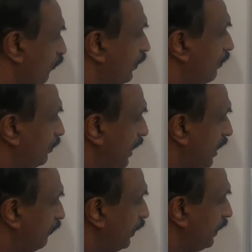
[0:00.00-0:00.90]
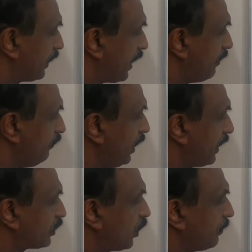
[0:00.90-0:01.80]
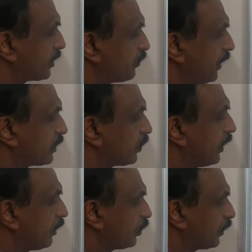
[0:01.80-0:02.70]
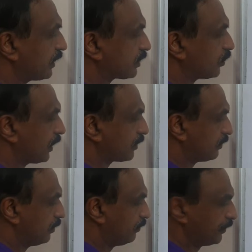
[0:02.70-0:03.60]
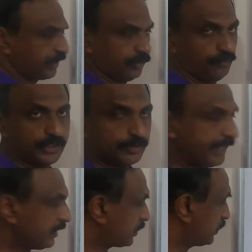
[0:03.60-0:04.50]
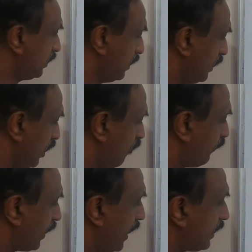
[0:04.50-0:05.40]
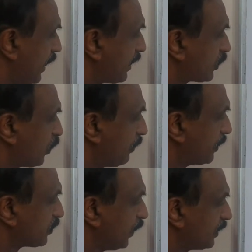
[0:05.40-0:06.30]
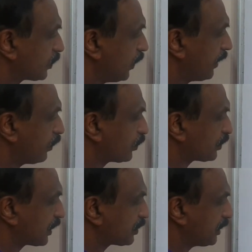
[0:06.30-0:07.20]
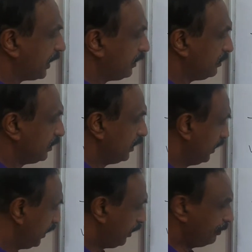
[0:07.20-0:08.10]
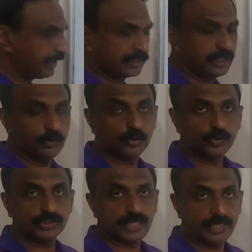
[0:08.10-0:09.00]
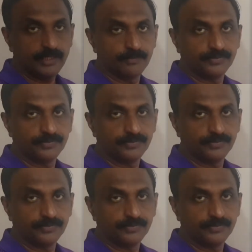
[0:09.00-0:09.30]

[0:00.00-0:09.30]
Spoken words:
From there we derive x square plus y square equal to a square, which means if I write x square plus y square equal to 16, immediately you should say